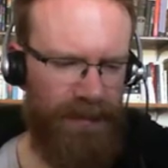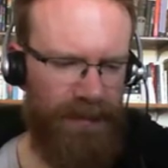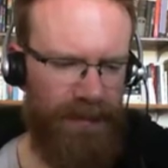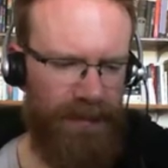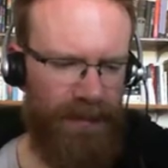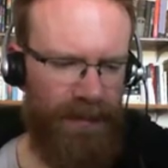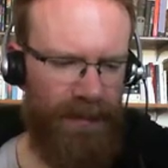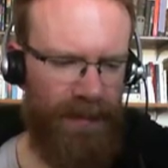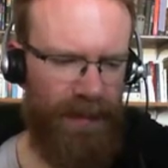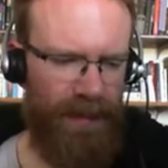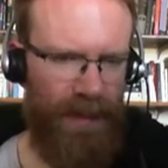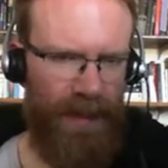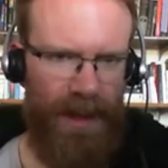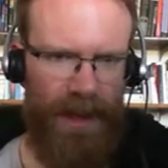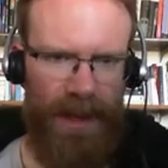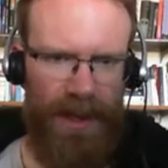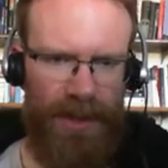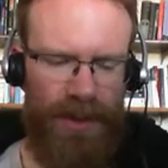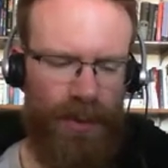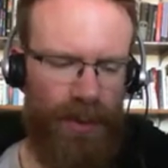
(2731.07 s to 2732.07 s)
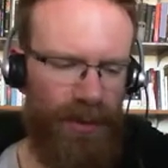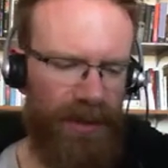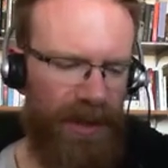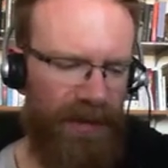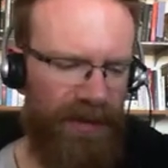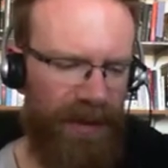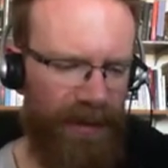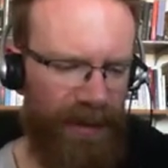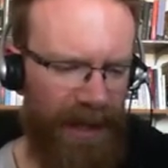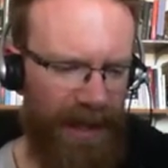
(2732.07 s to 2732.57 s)
Uh, you will love him like a
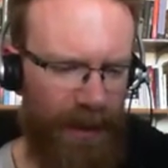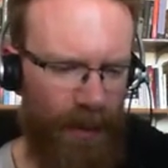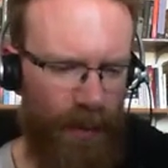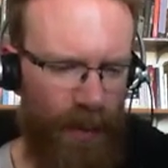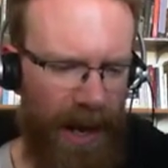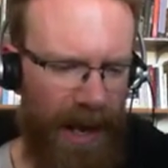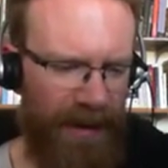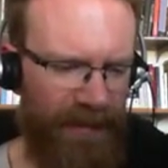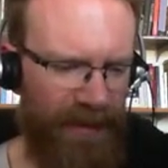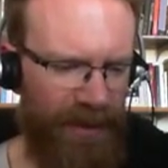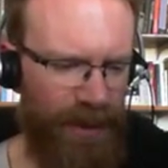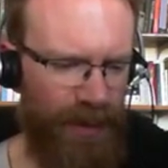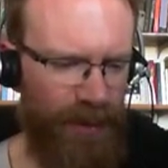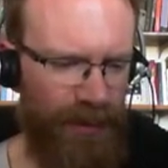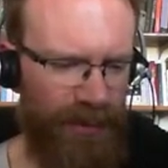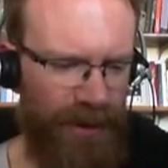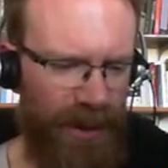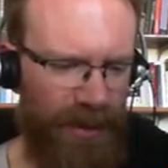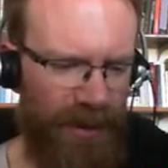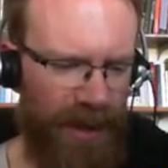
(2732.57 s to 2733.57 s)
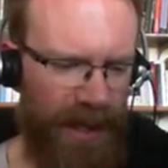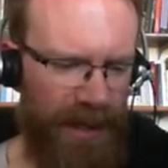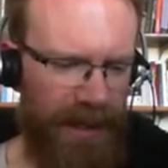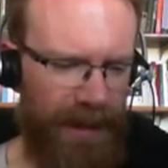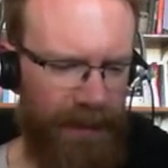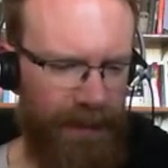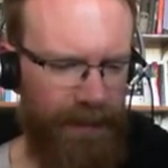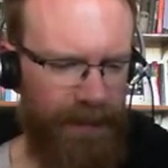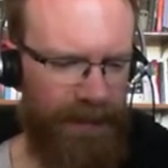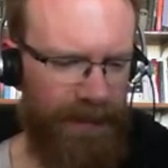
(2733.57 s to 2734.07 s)
wife, and you will dote on him.
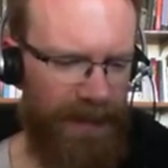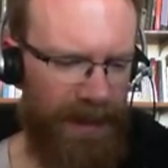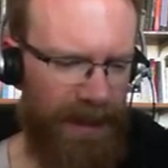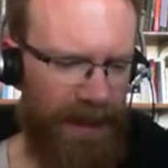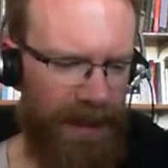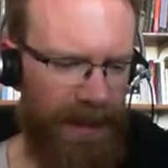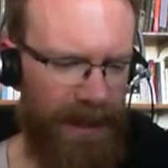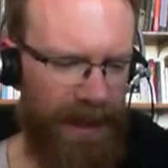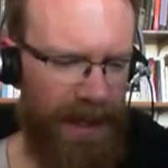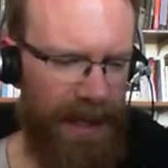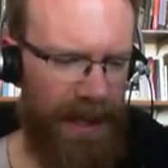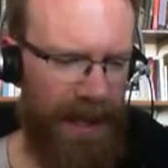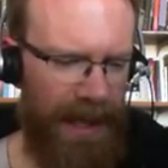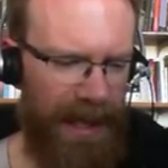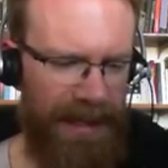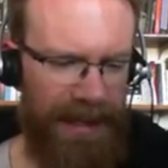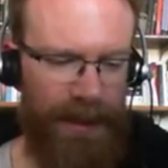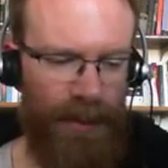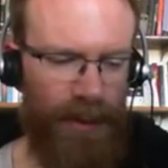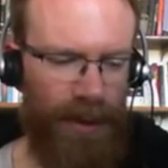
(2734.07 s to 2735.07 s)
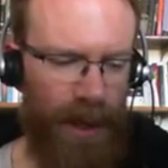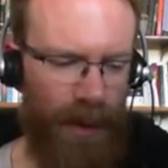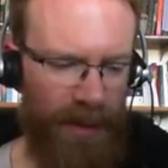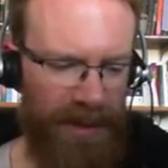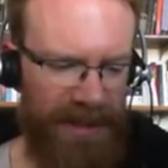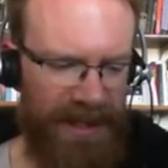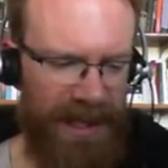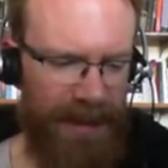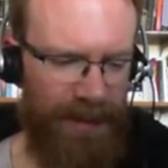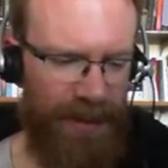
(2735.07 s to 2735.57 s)
And he will always keep you
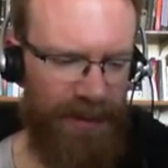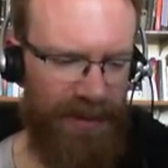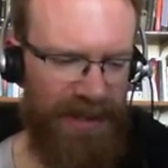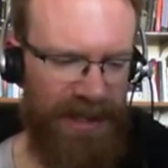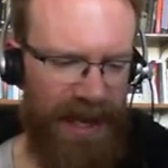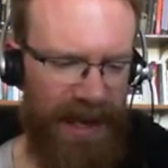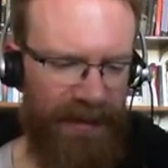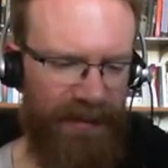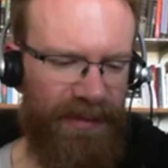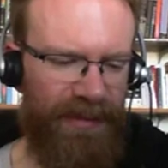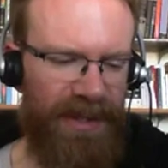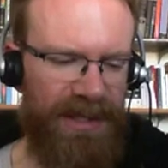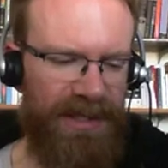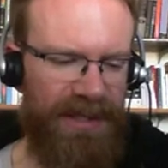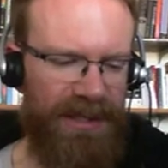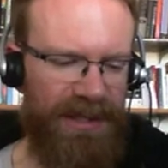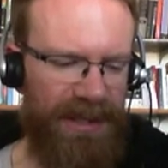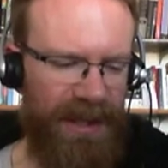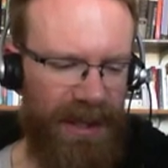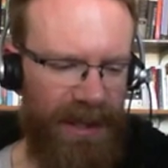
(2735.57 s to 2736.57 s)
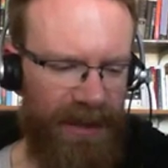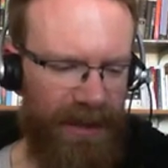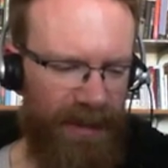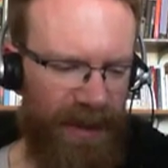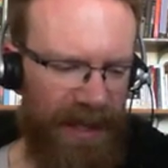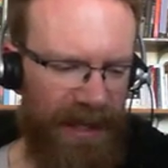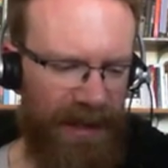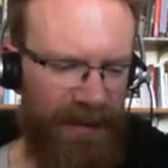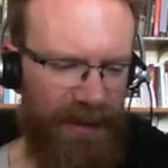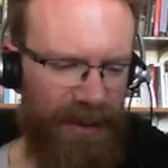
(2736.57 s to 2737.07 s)
safe. This is the, the meaning of your
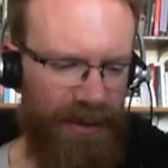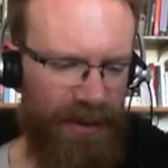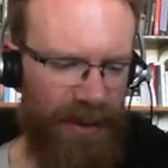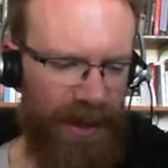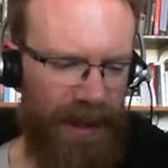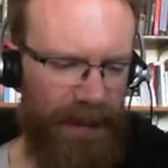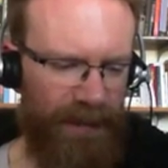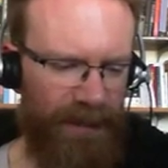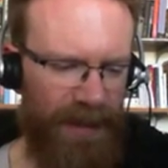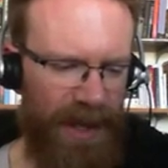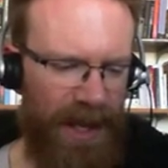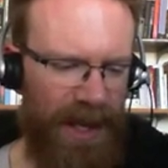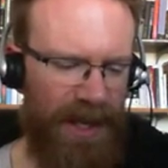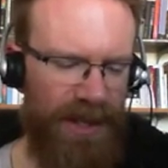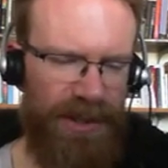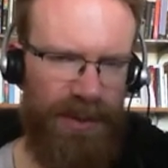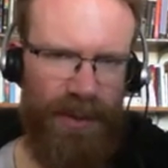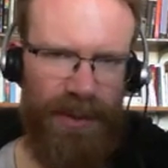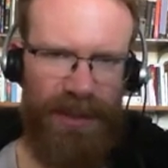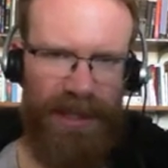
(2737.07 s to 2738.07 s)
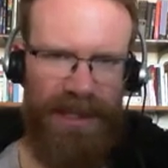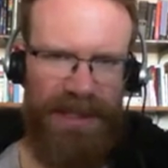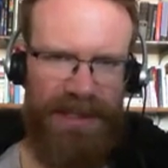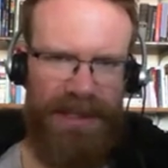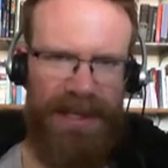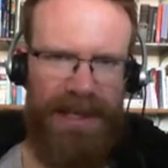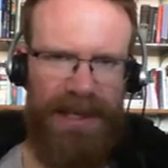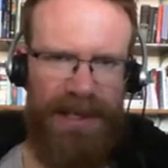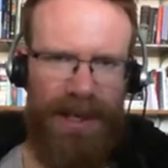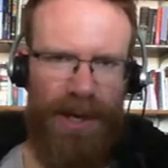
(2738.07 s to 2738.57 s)
dream. So at least he
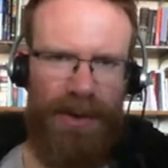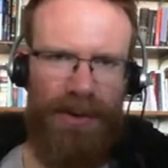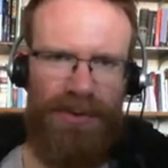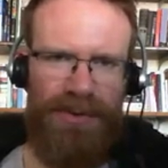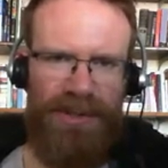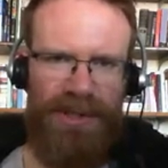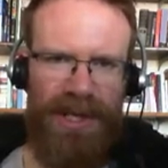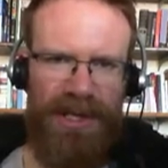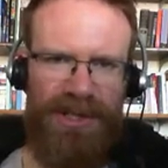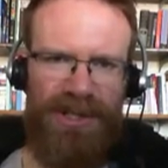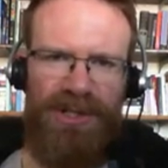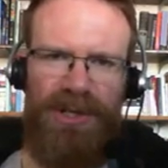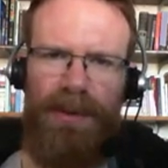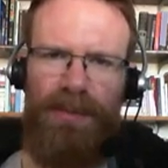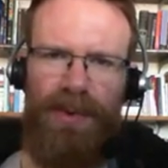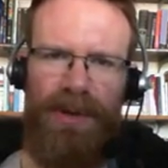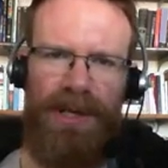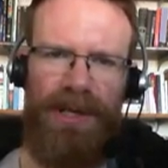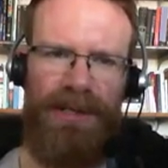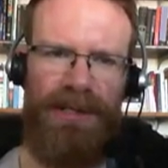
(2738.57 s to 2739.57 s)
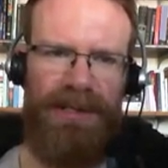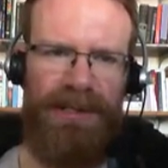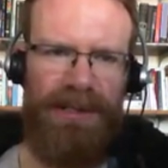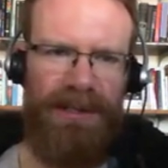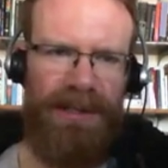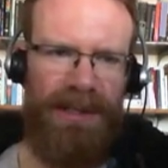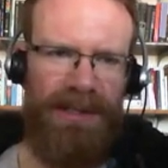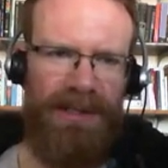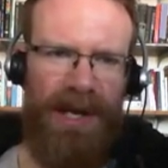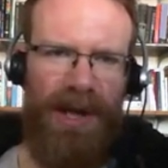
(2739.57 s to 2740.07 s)
knows that someone is, is on the
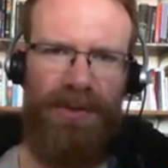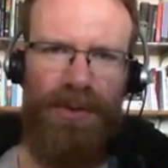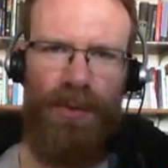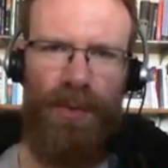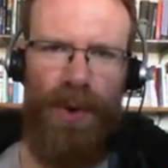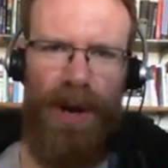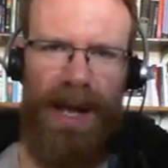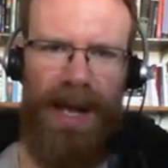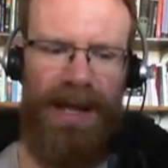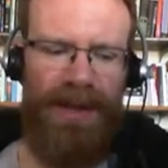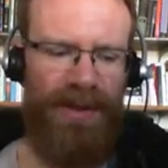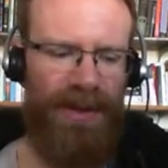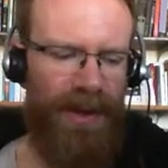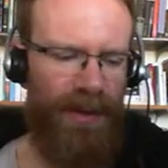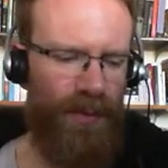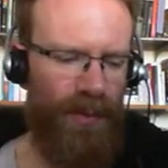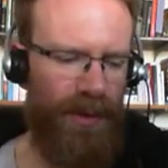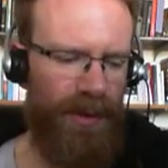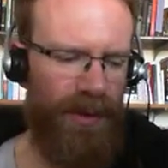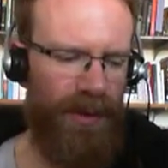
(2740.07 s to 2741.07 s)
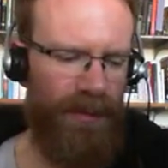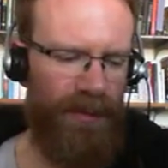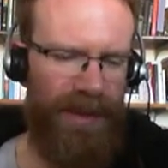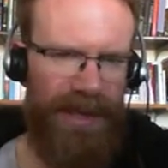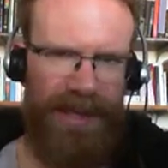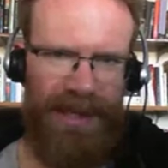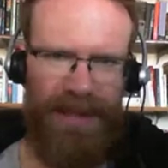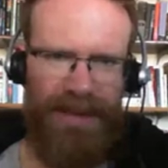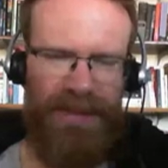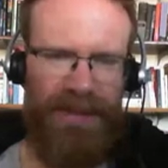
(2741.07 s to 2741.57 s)
way that will be this
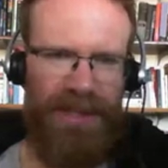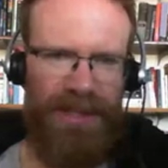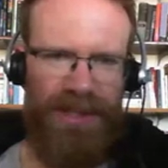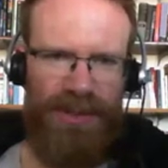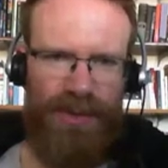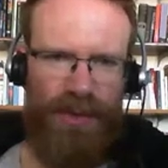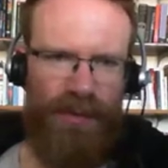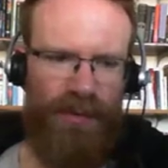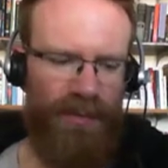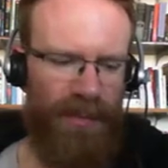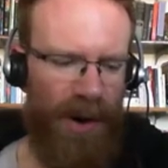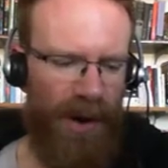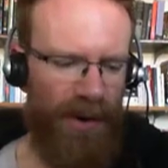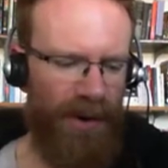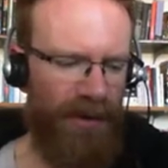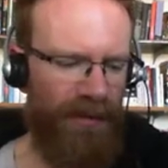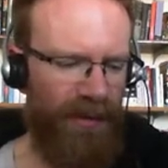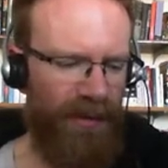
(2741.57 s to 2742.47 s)
sort of partner for him.